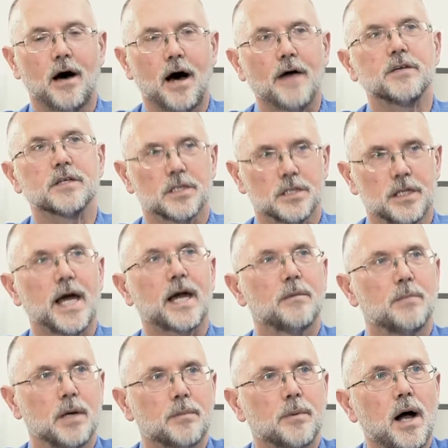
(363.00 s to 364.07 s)
obviously that can
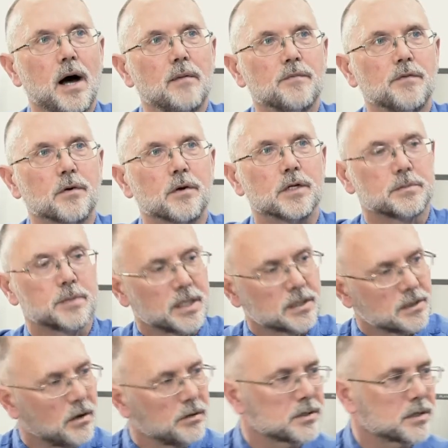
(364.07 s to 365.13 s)
be a problem for us because
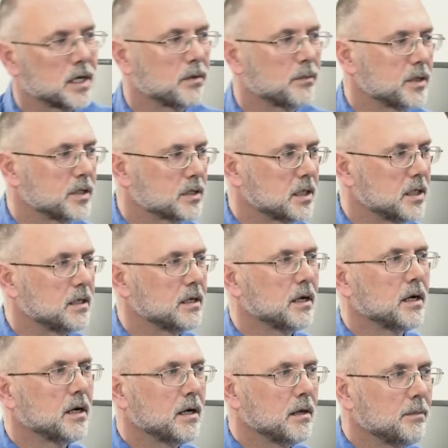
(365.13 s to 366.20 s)
all of a sudden we see
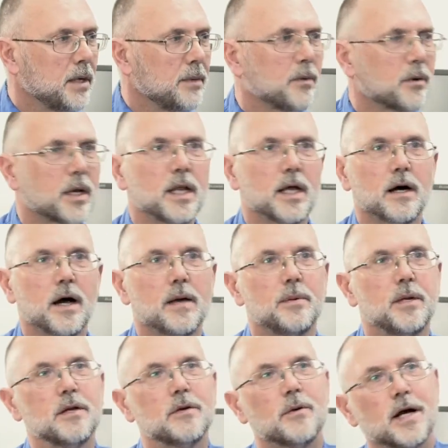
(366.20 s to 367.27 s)
people getting IP
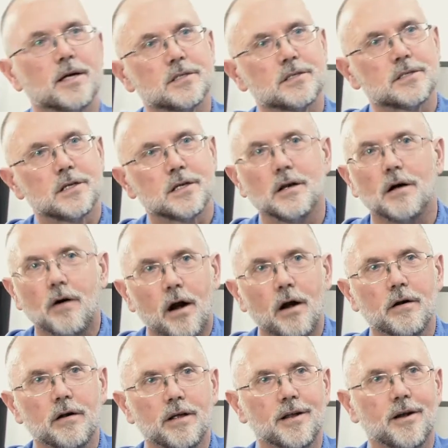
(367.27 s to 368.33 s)
addresses that
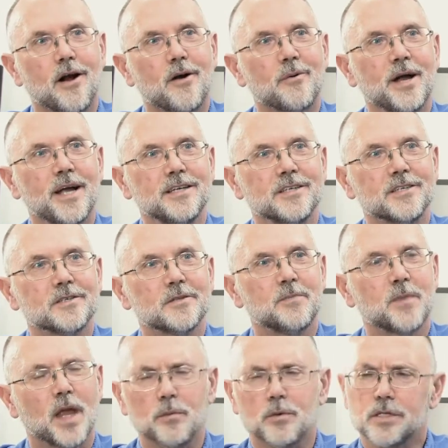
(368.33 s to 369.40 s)
aren't in our ranges,
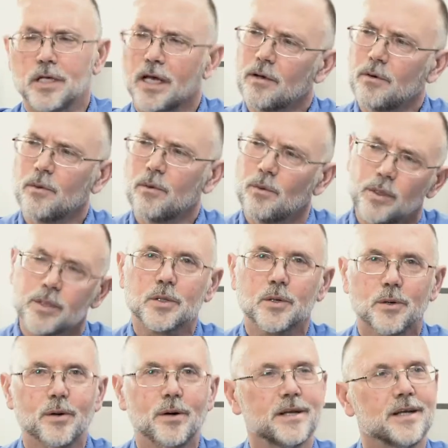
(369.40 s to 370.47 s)
and we're saying, well, what's going on